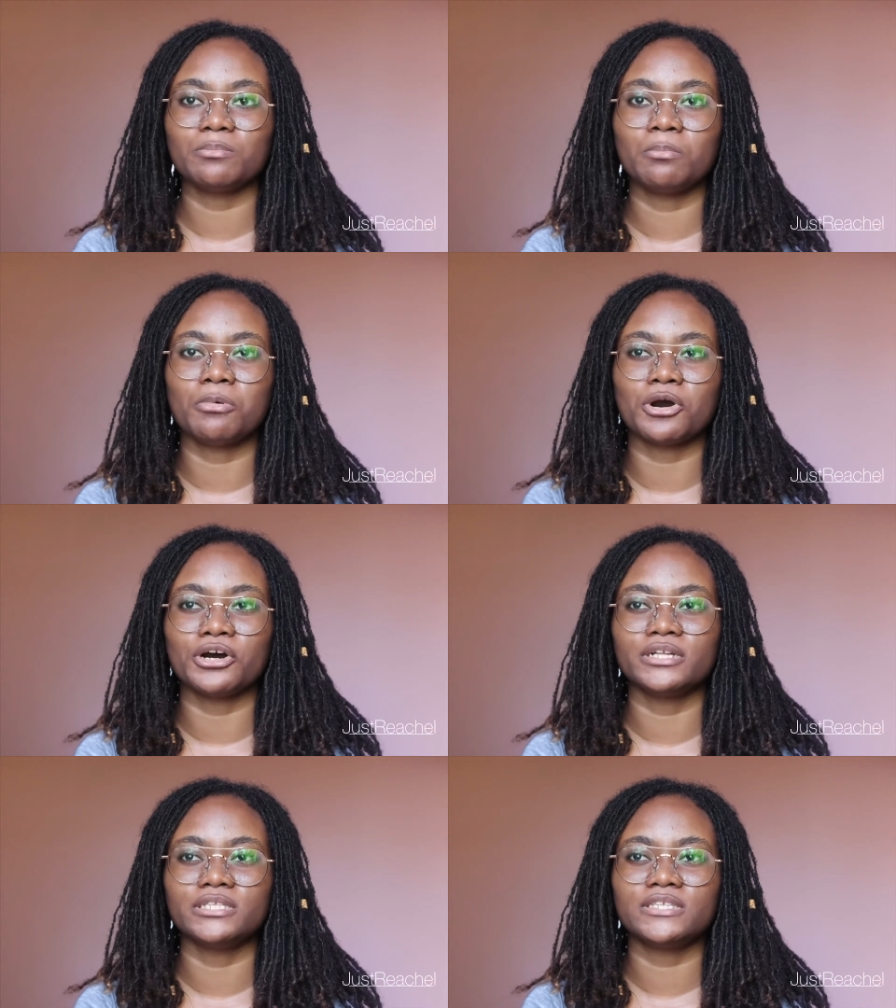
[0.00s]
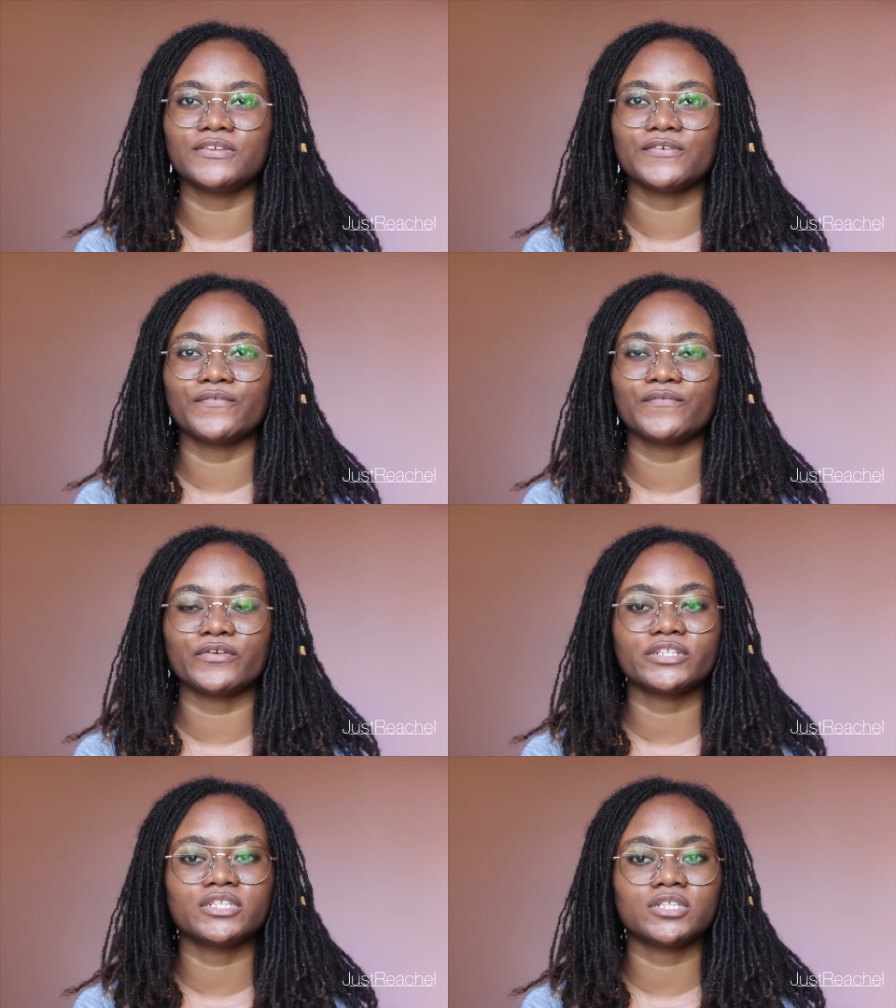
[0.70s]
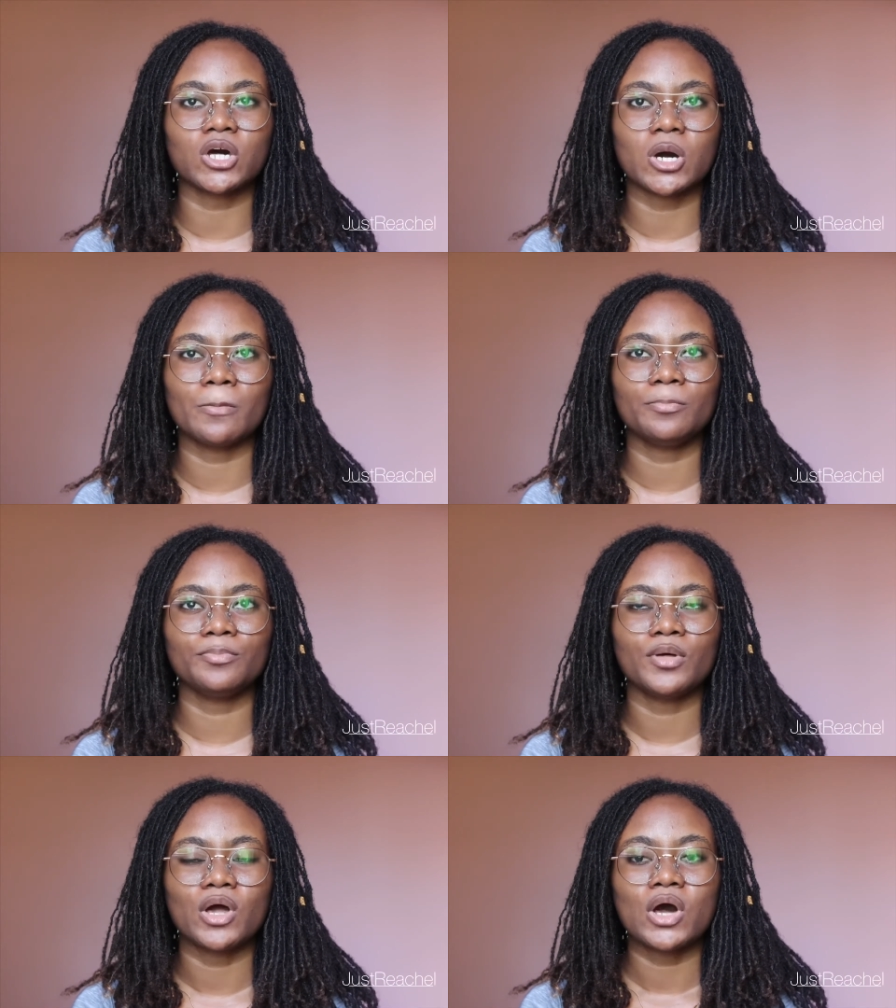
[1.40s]
but for
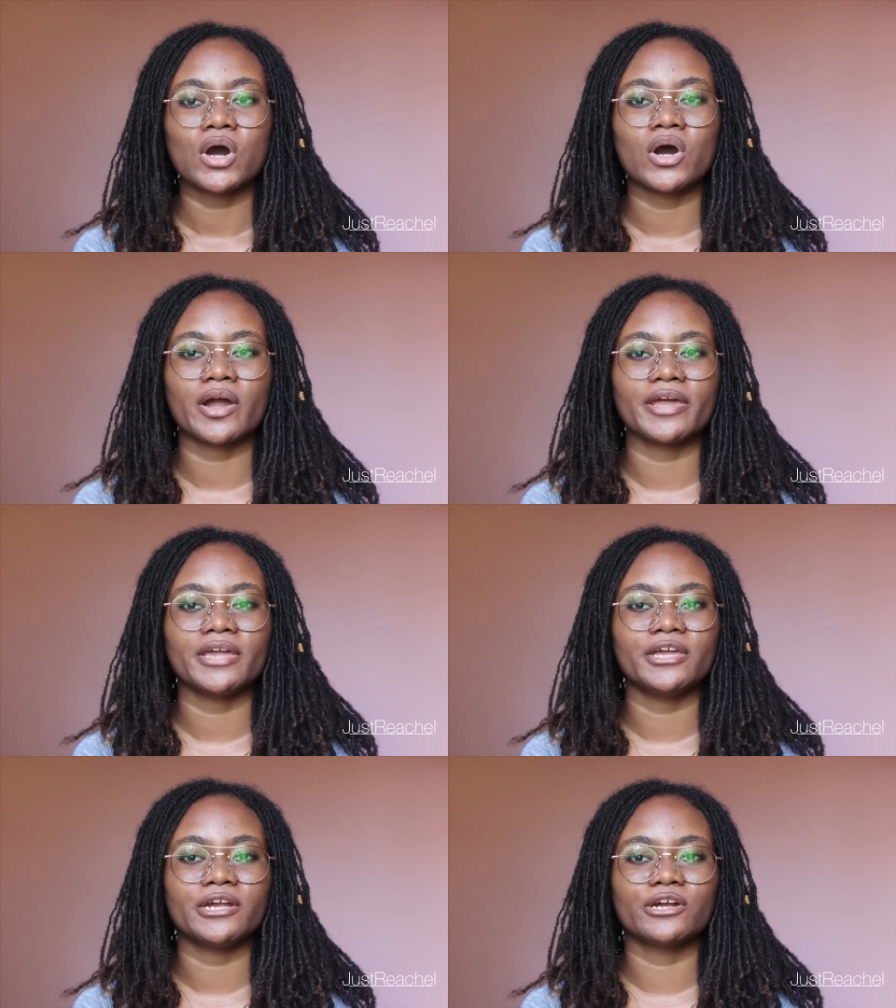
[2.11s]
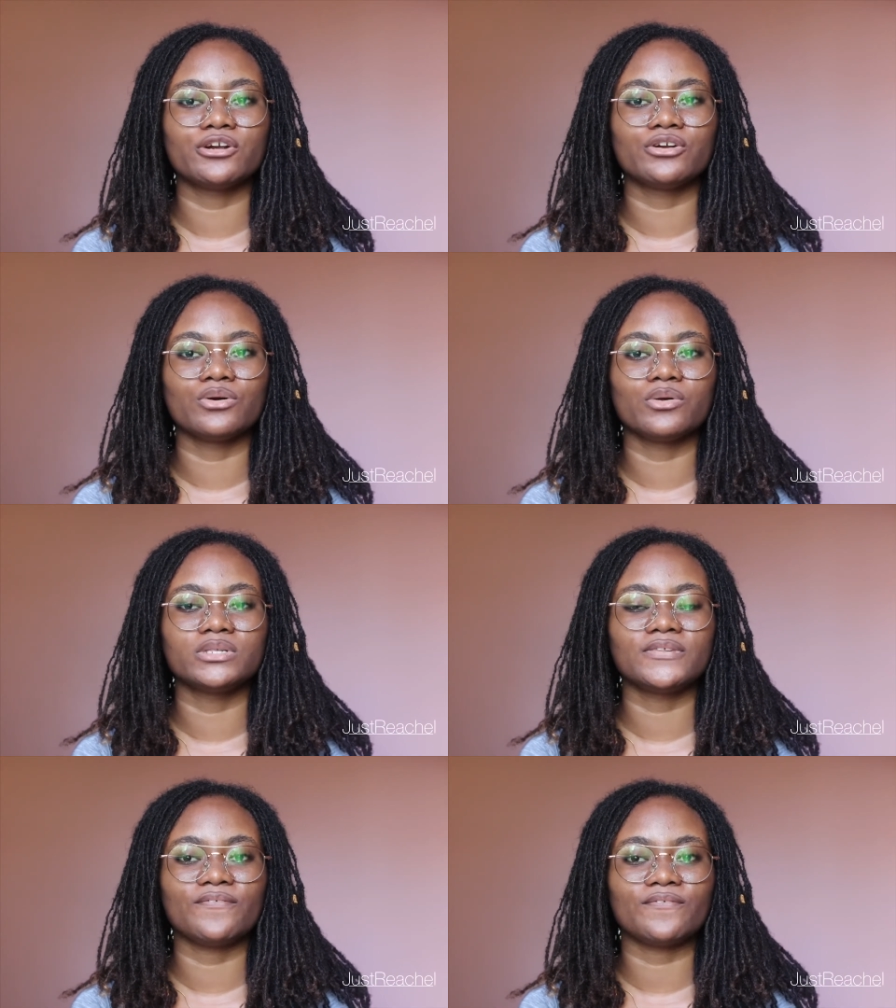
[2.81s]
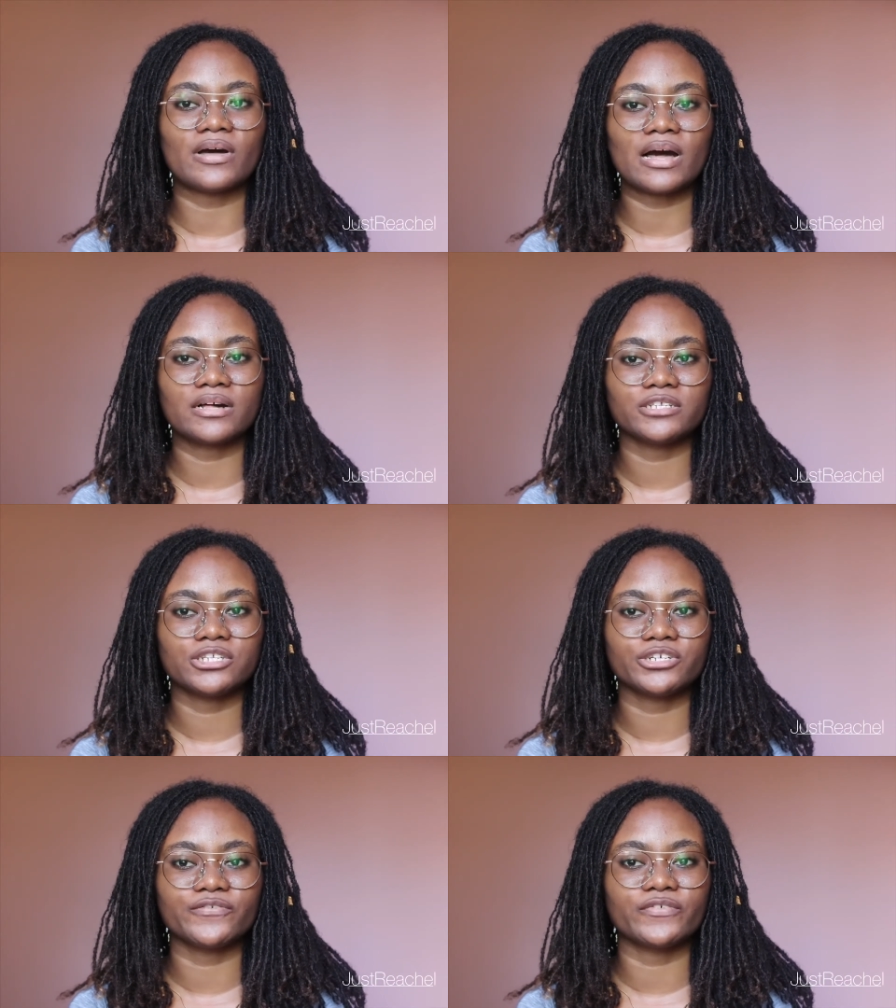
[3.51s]
some our hair grows
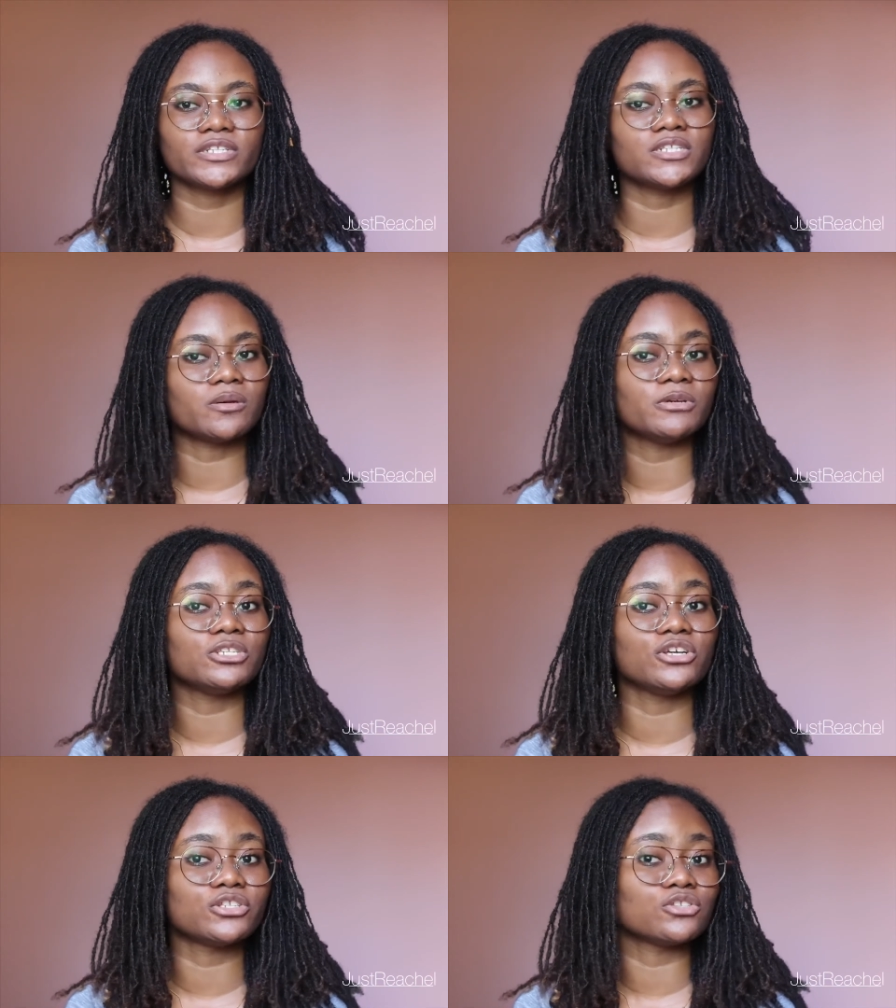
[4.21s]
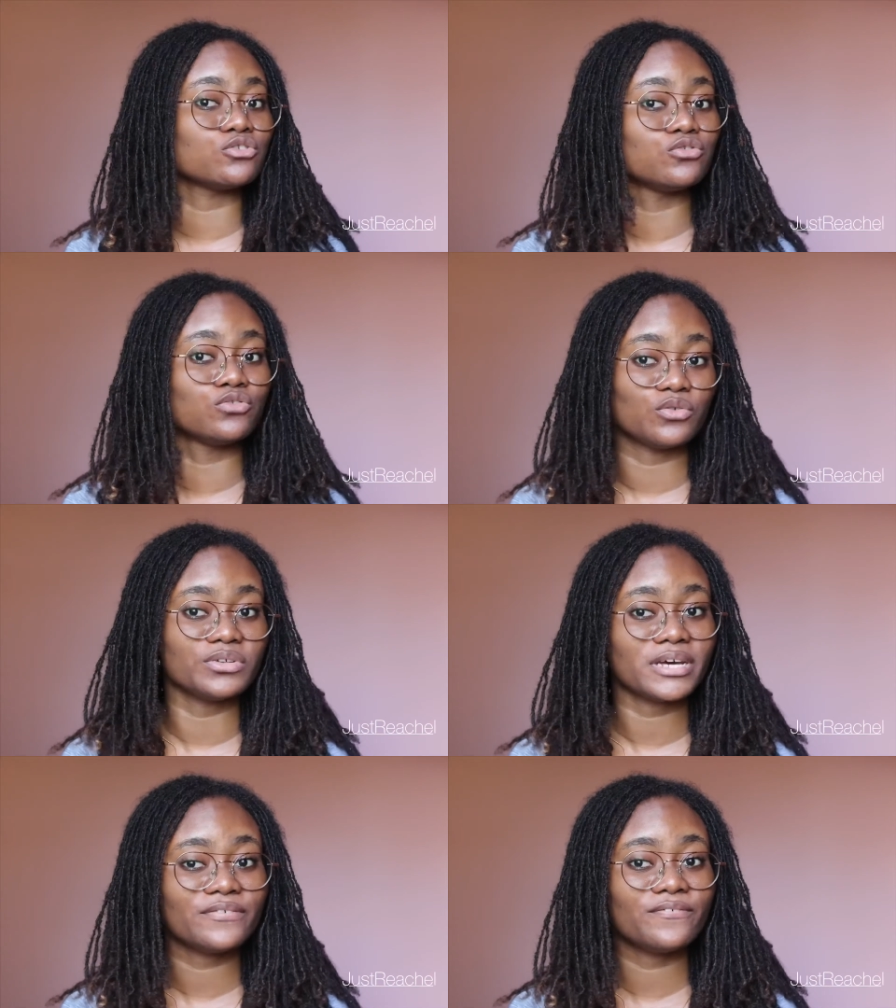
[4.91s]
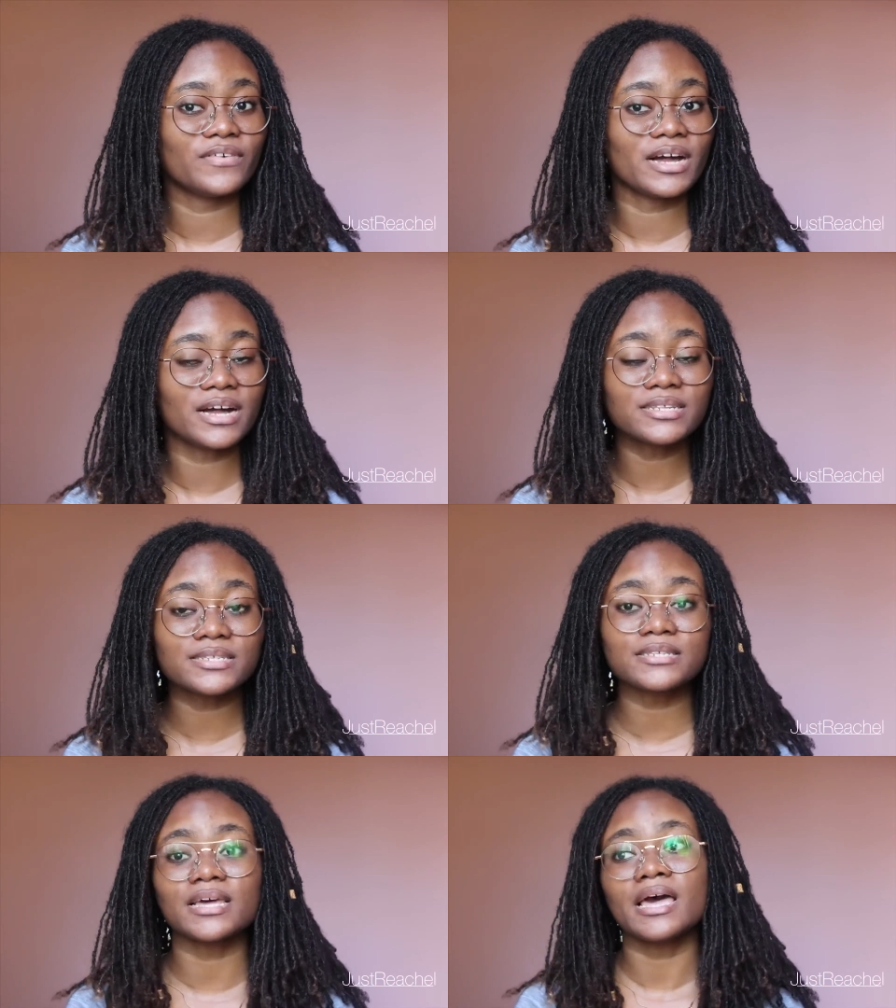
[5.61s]
faster, for some it doesn't grow that fast.